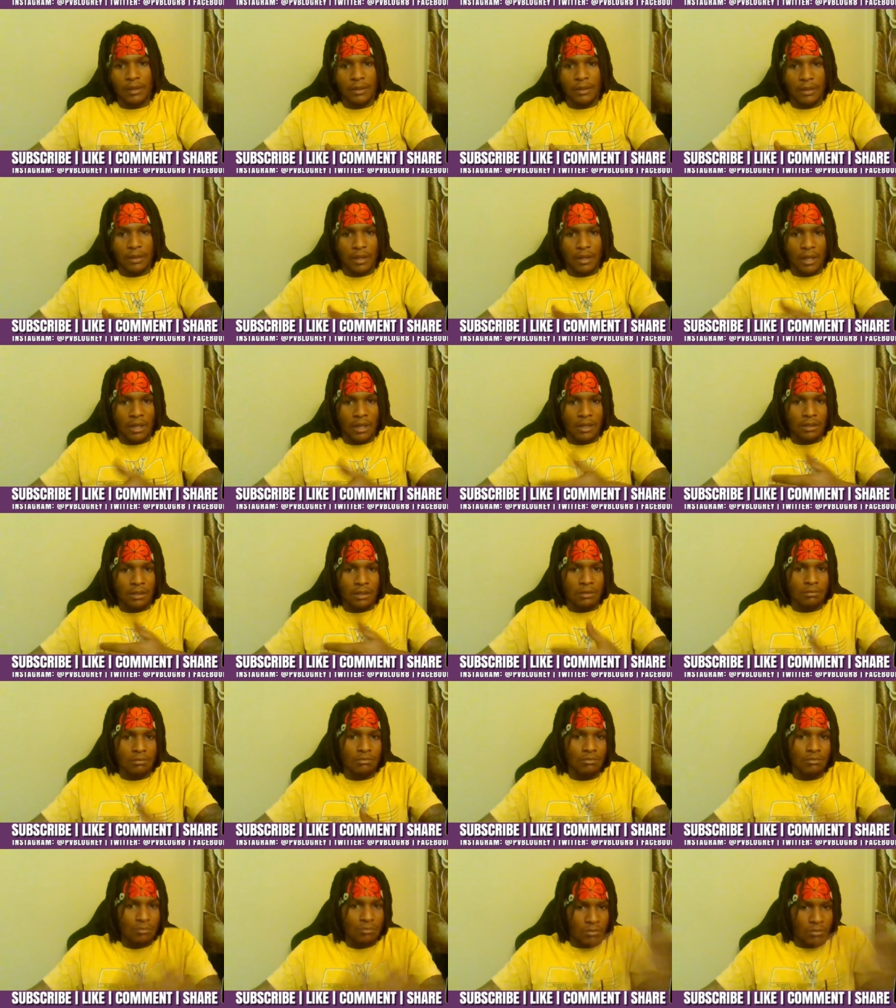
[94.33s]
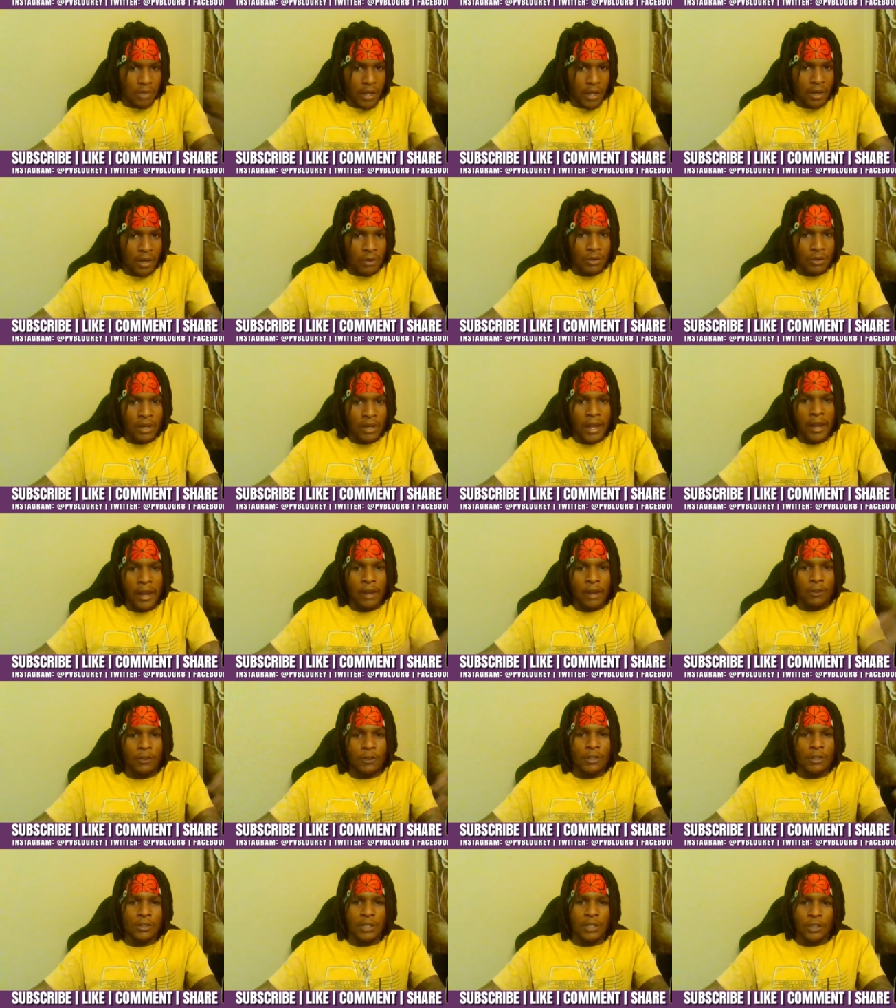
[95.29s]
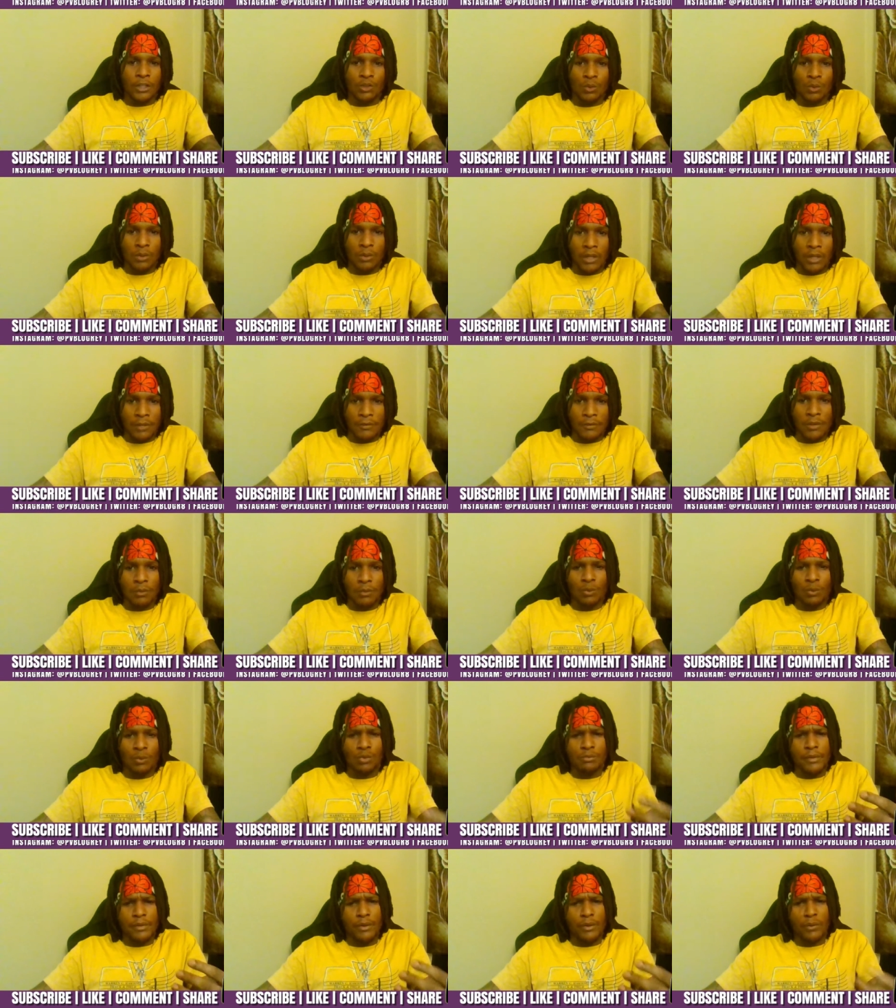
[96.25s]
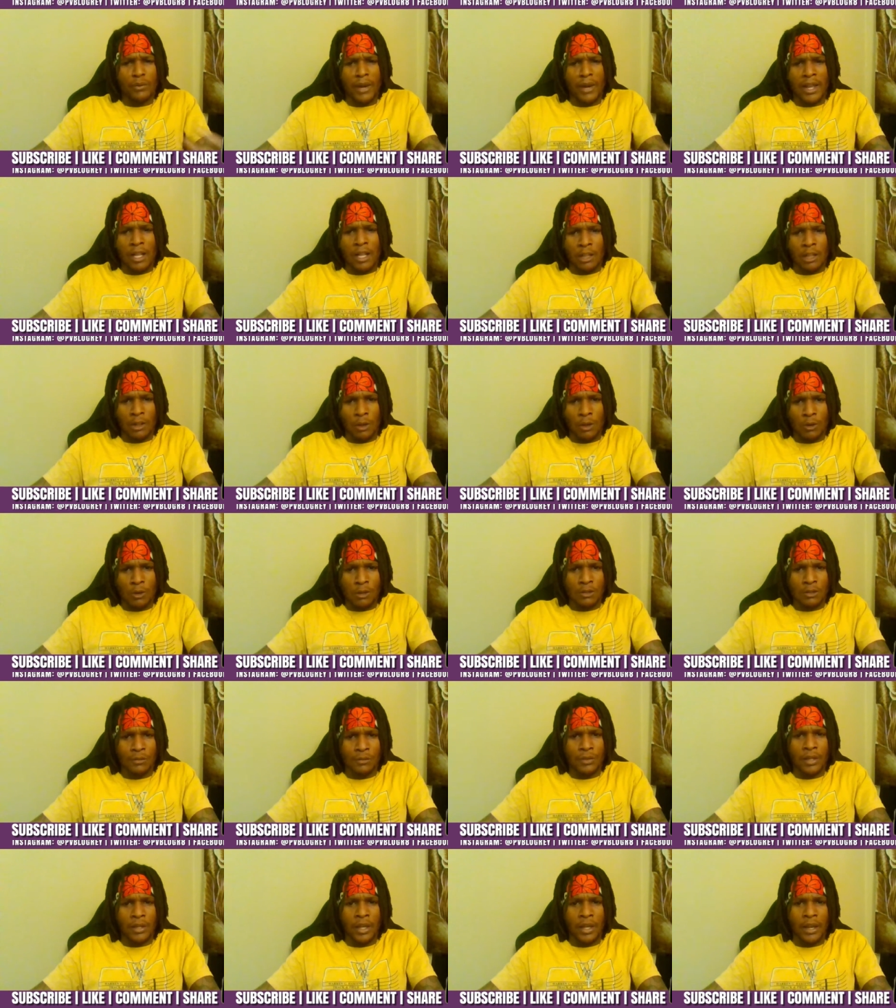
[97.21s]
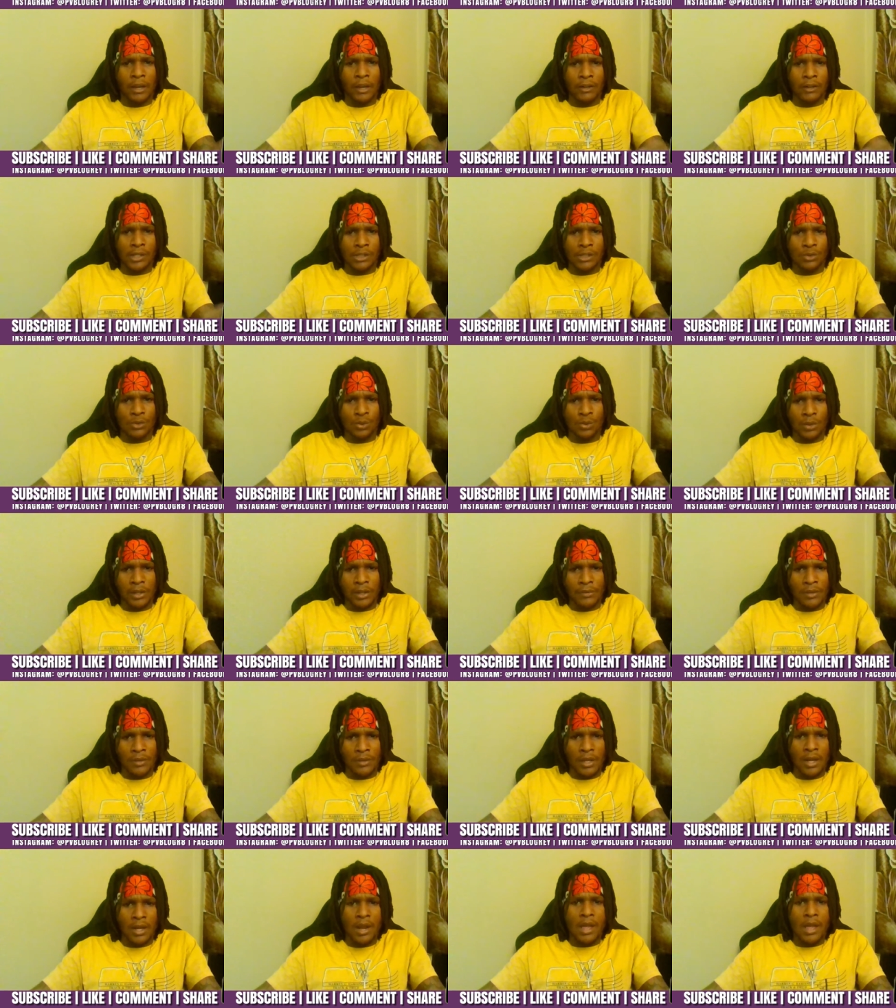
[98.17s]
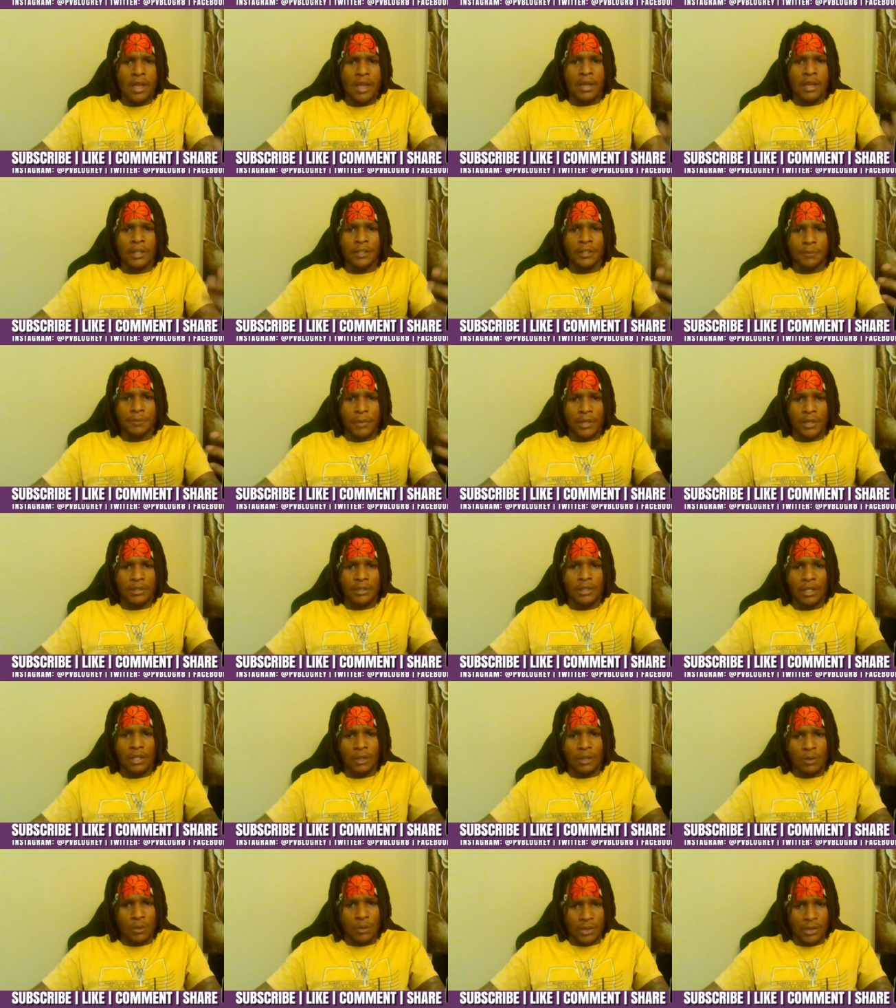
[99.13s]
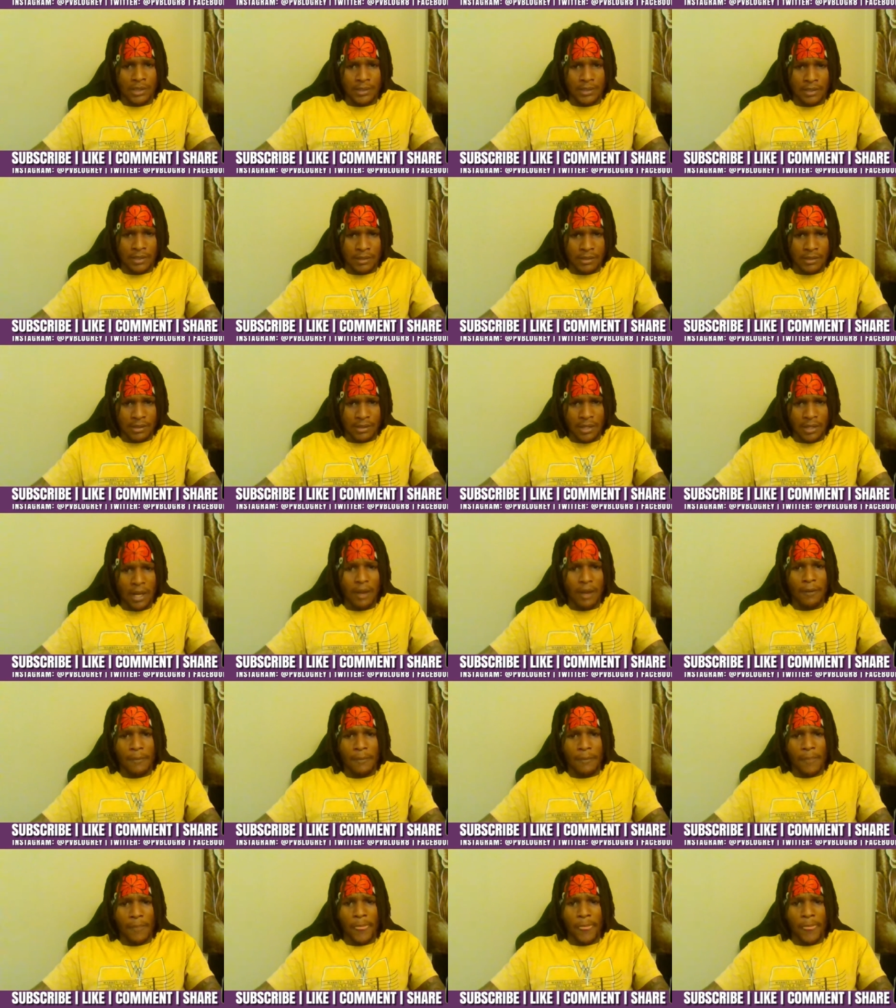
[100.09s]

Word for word: They they are in the areas that you live in, will be writing laws for the area you live in, especially according to the state.